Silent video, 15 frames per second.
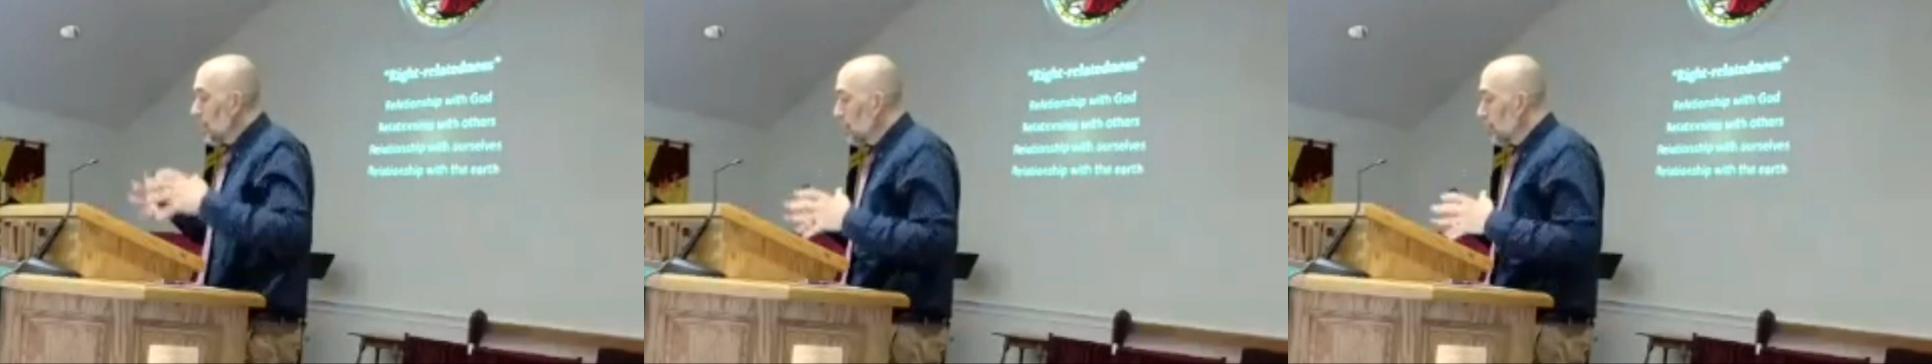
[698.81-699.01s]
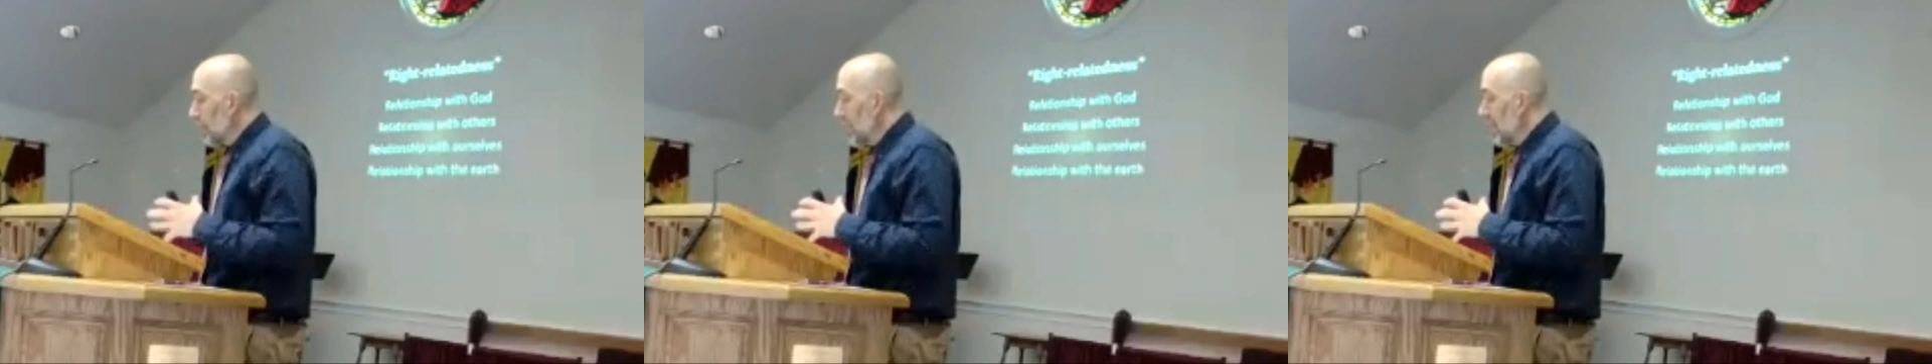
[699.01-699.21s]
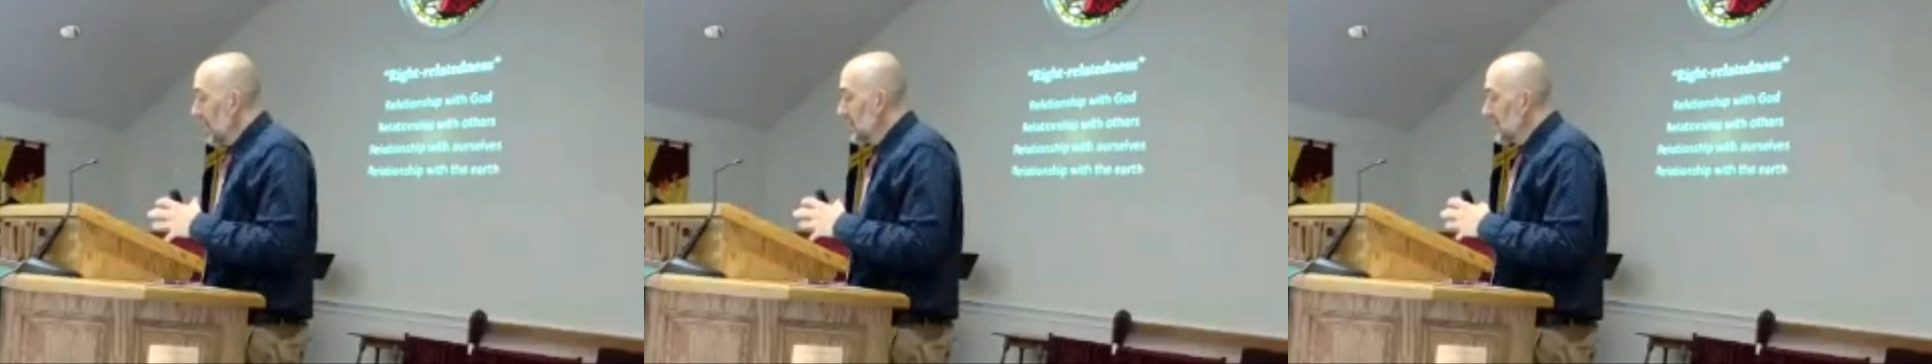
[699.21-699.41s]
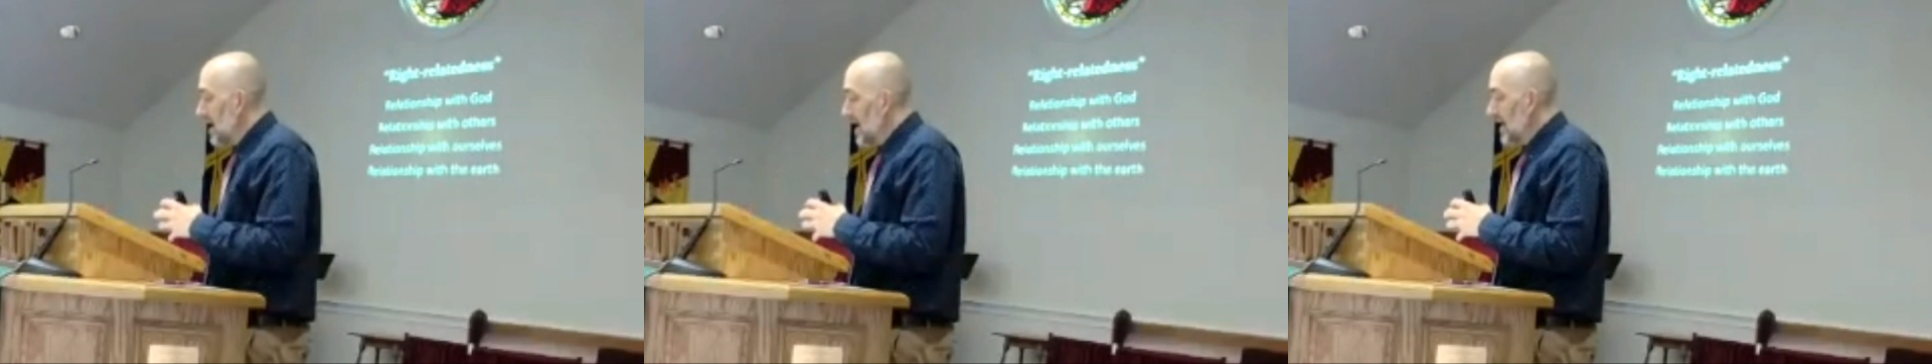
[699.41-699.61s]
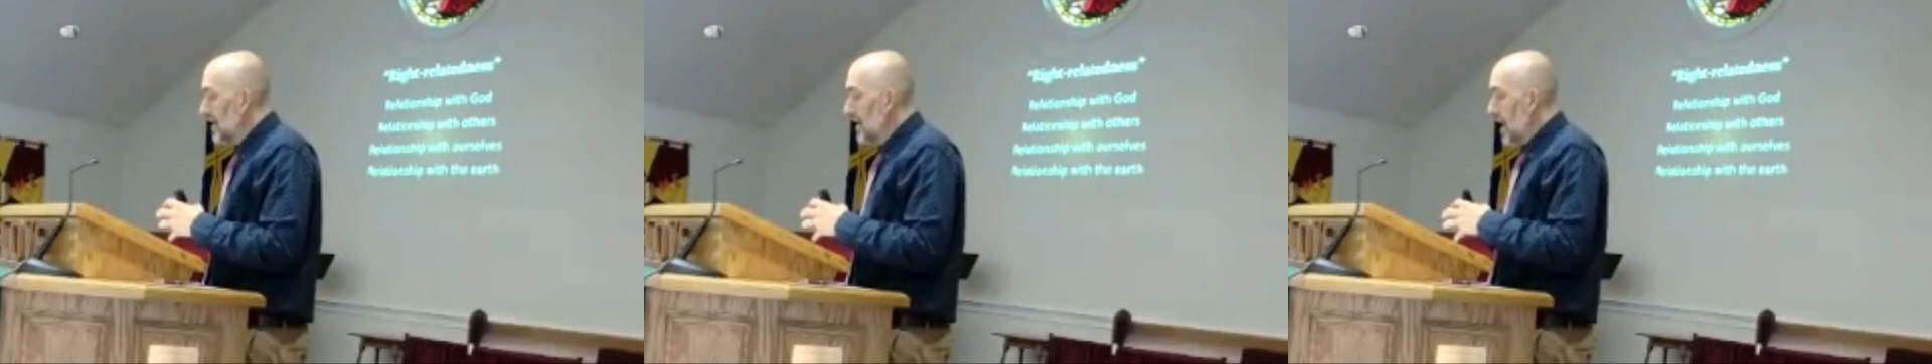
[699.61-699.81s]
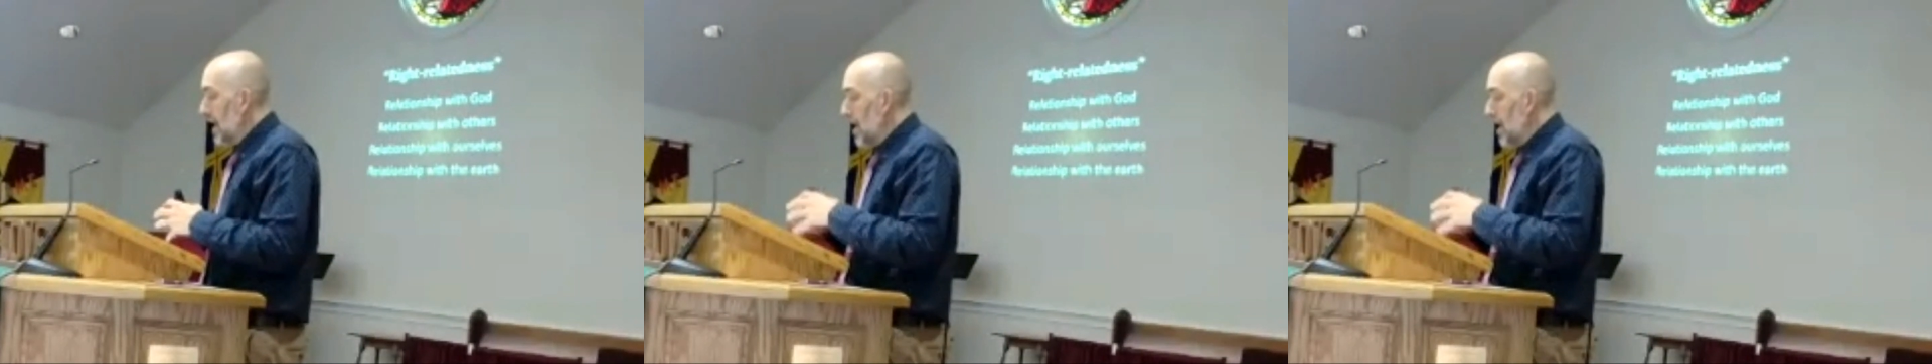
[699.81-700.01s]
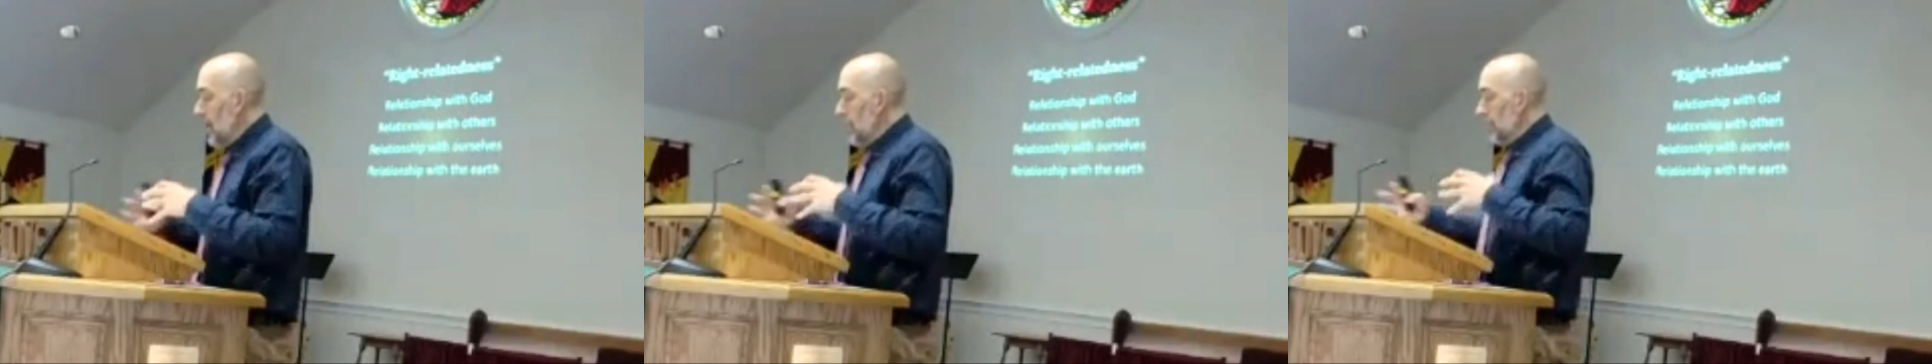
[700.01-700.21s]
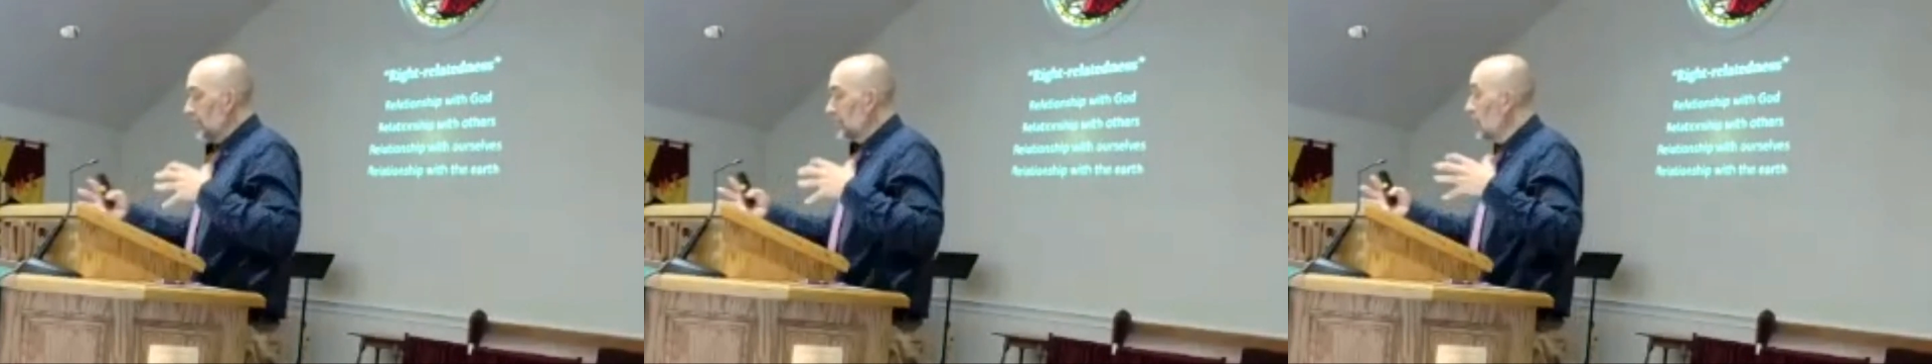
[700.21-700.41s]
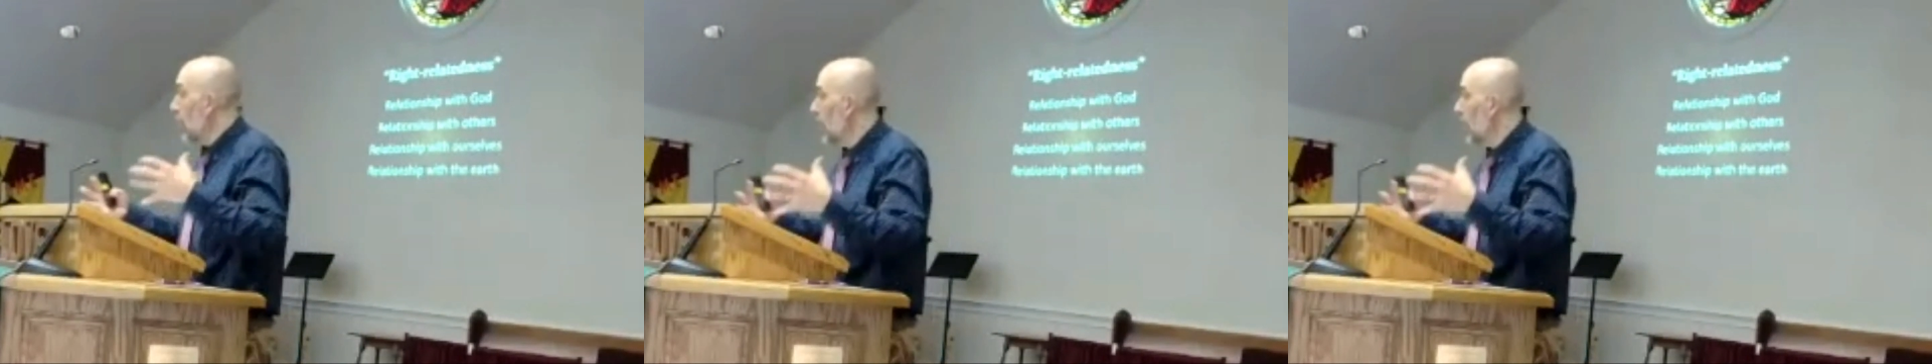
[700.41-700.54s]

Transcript: aren't right, then it's